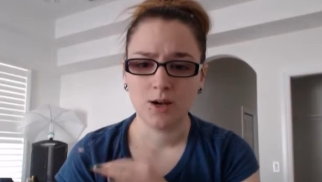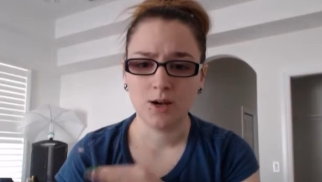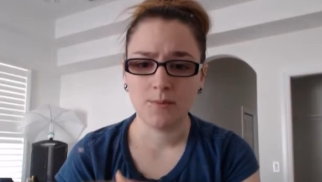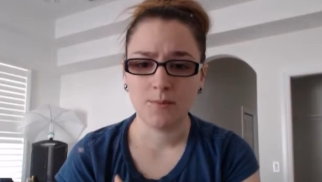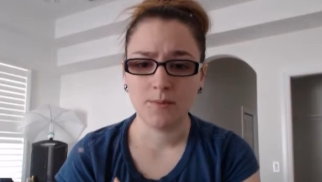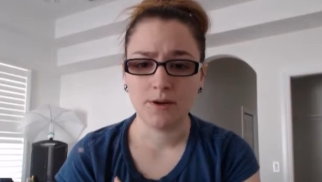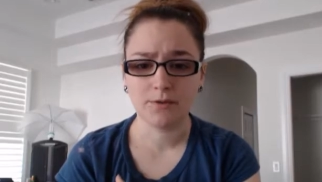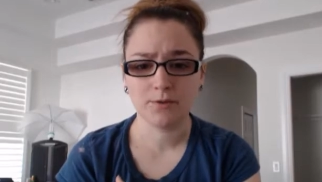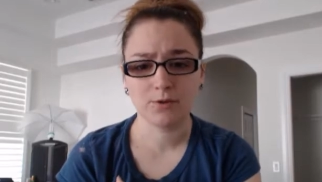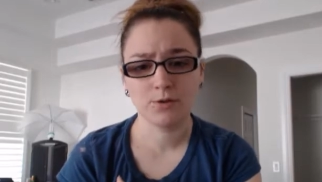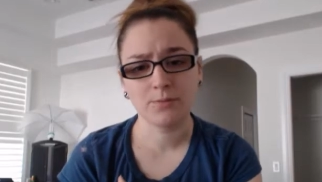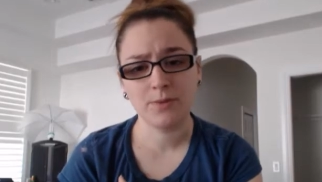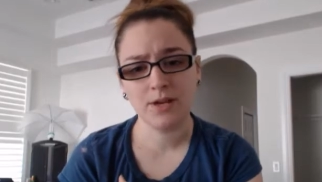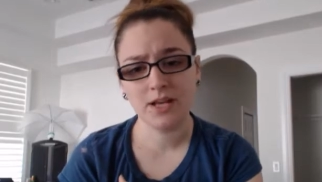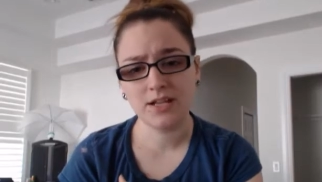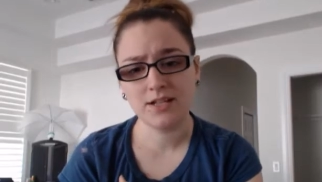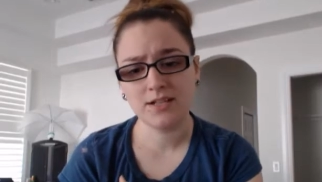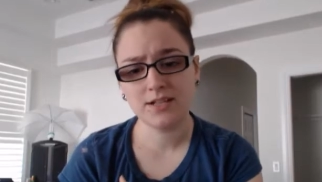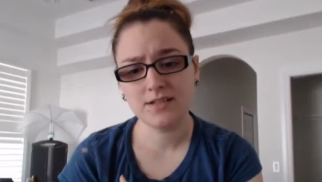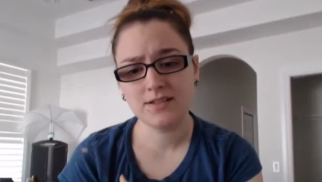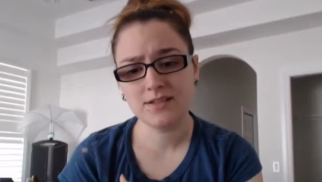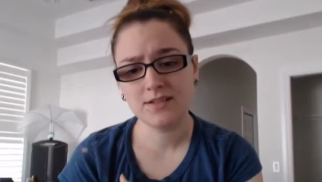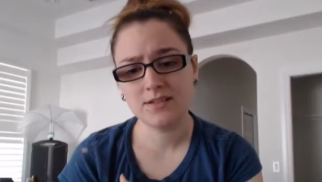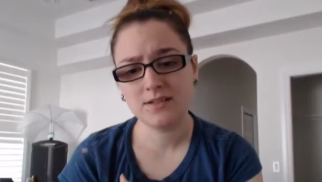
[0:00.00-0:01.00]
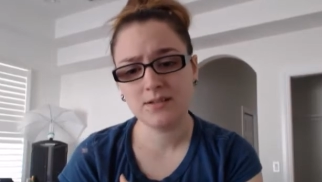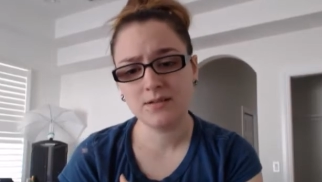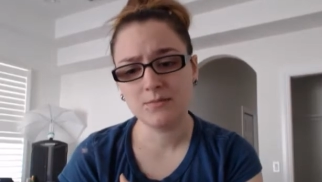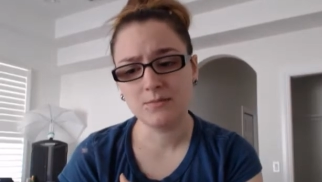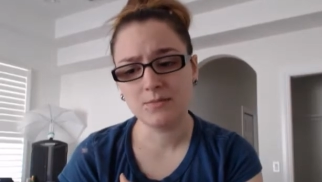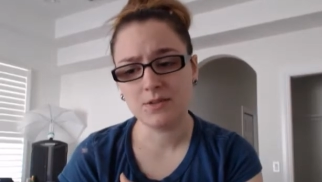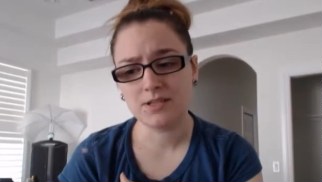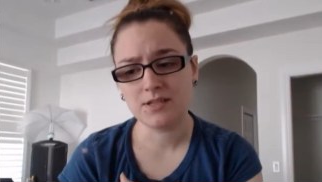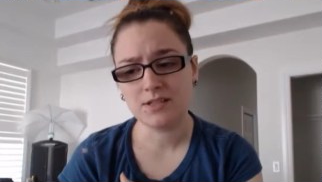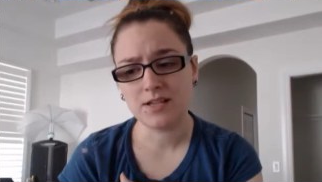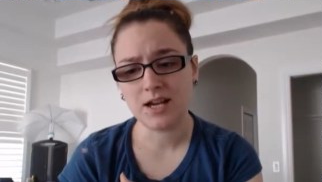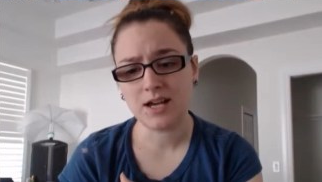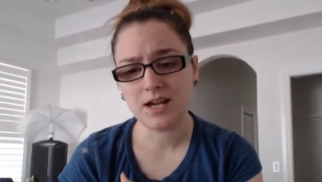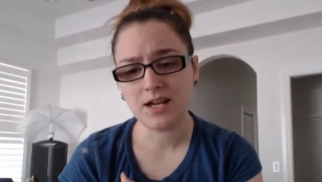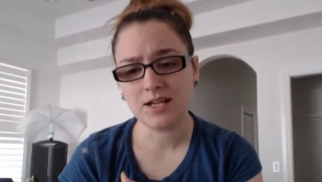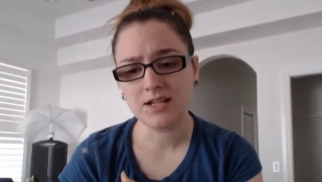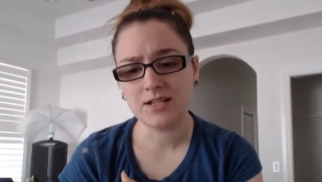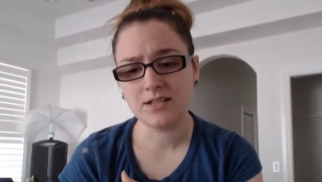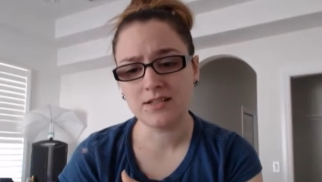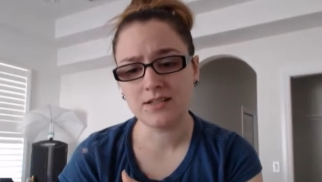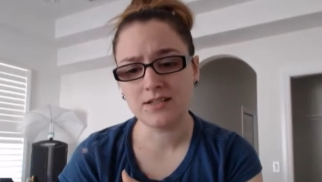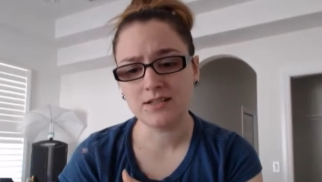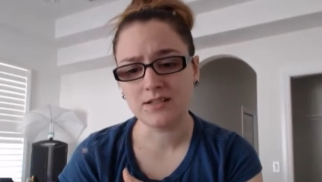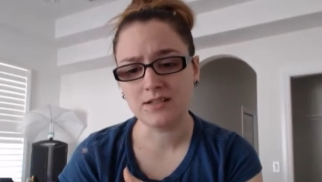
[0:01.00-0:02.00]
my roommates
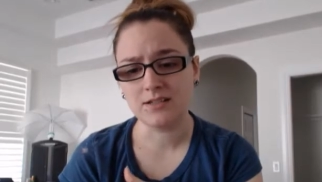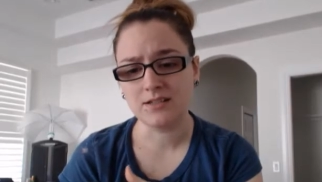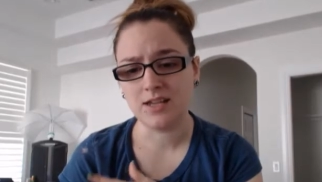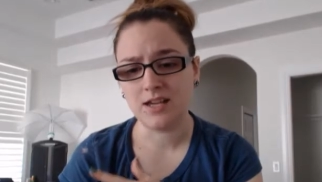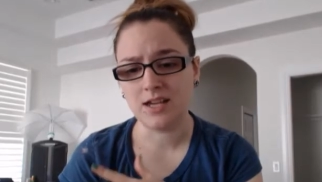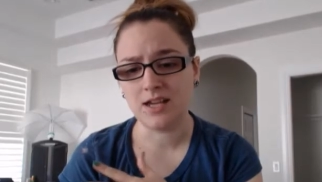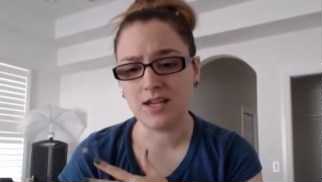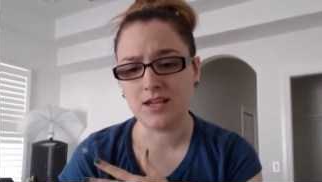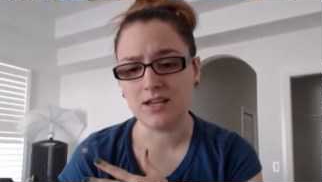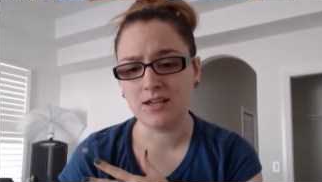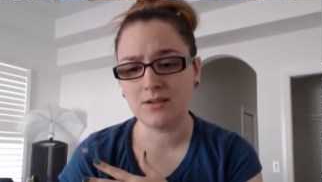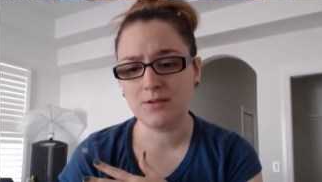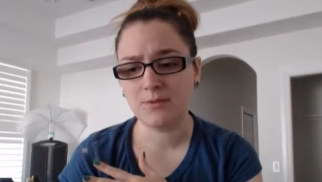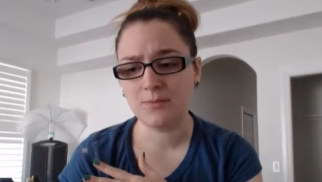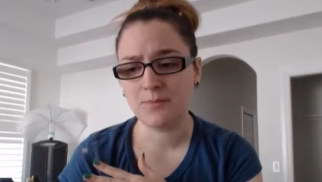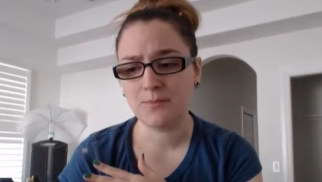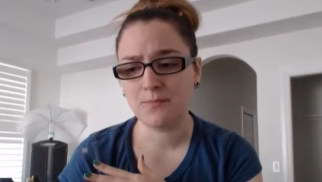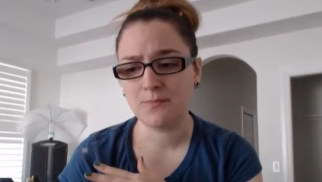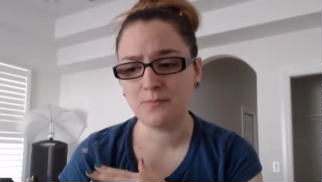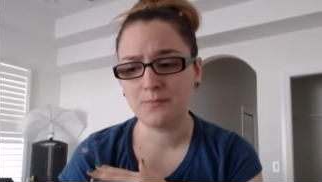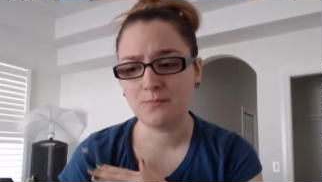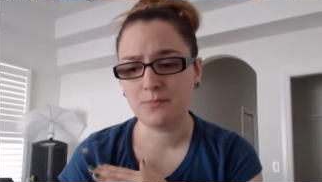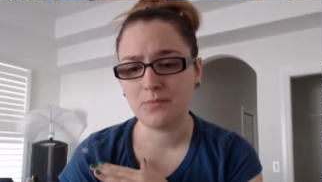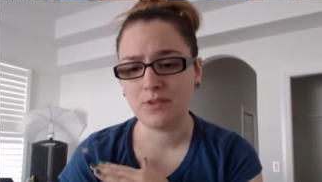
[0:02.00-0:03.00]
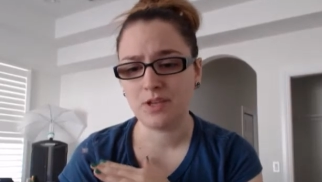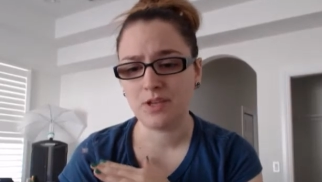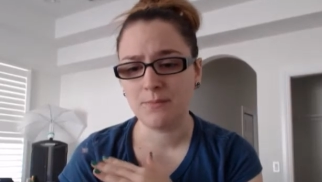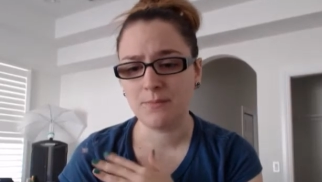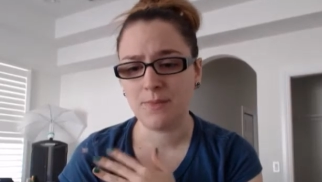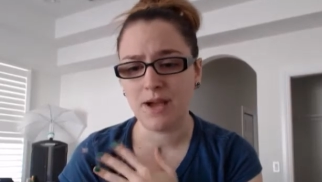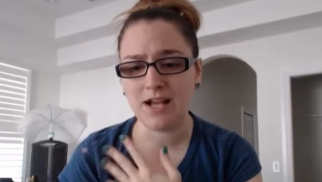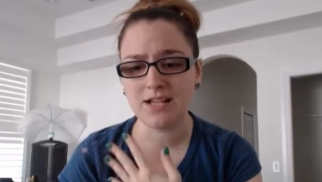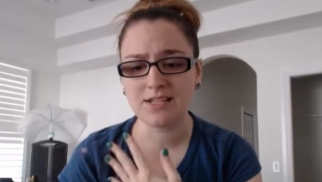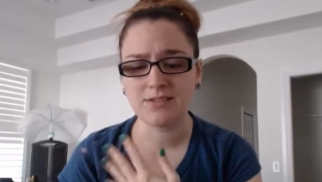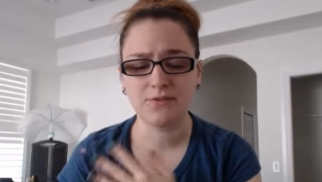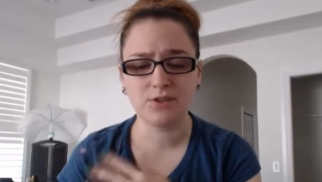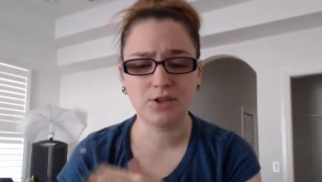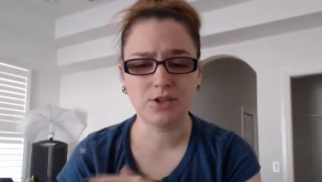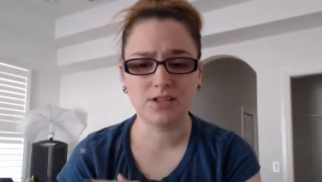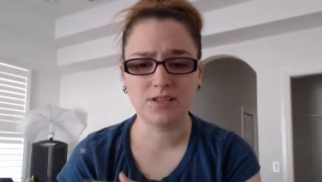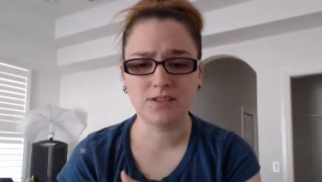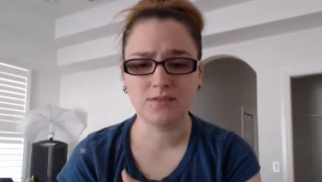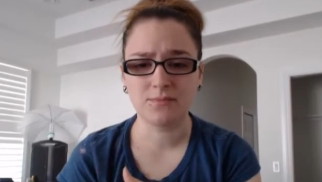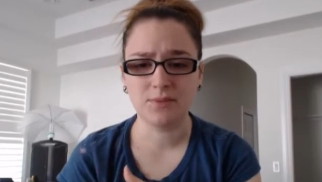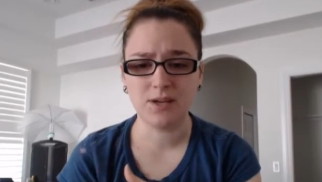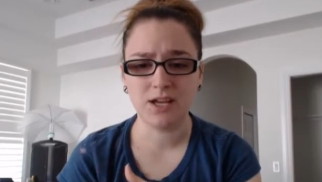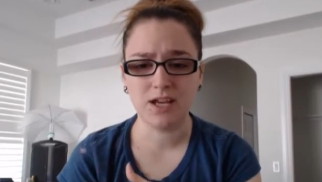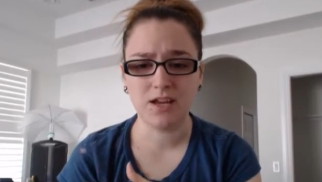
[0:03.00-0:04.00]
besides like passive
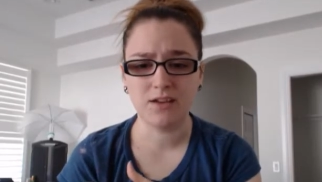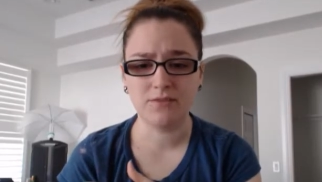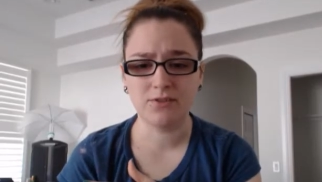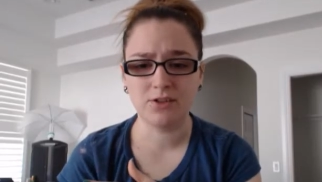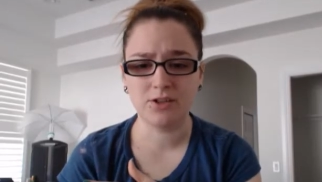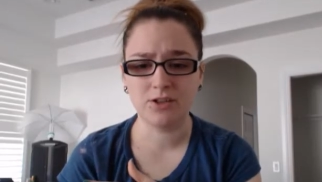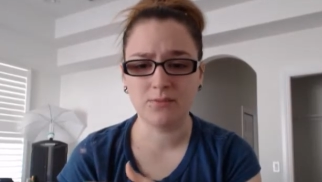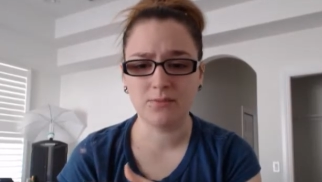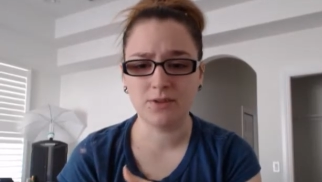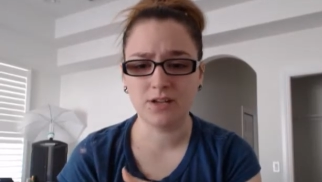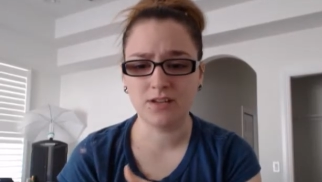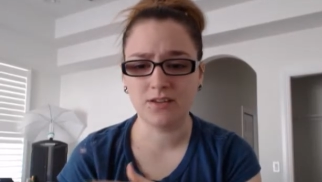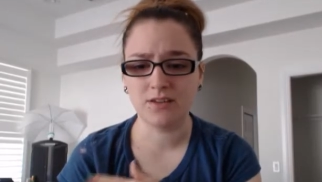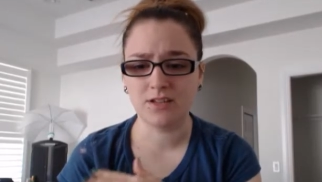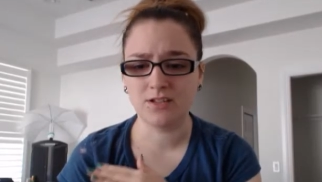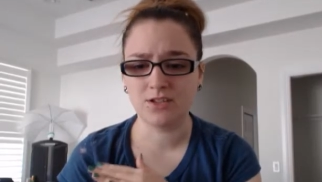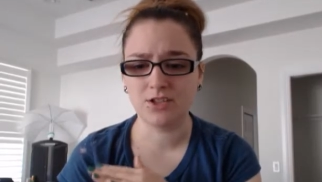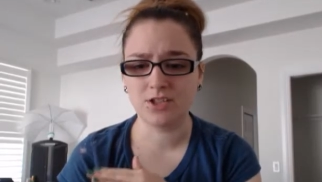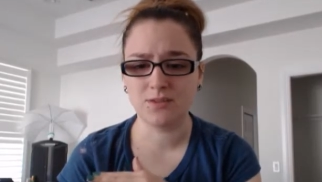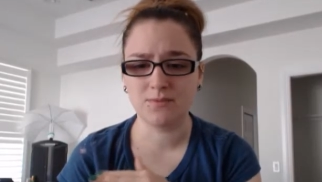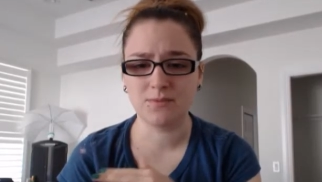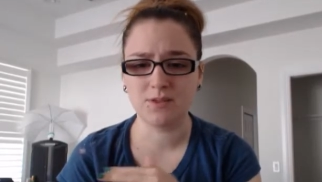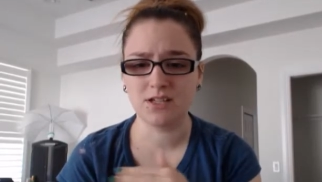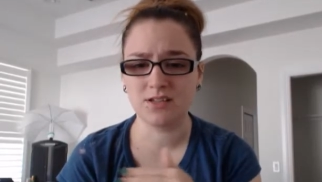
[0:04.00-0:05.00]
aggressive behavior, but I think it's just